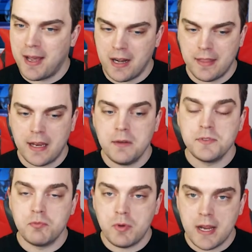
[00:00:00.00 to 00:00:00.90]
of that, it was
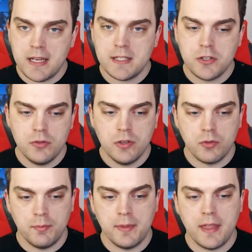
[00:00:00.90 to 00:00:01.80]
raised to the
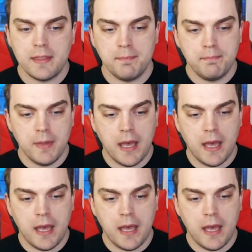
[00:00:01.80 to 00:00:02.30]
group that the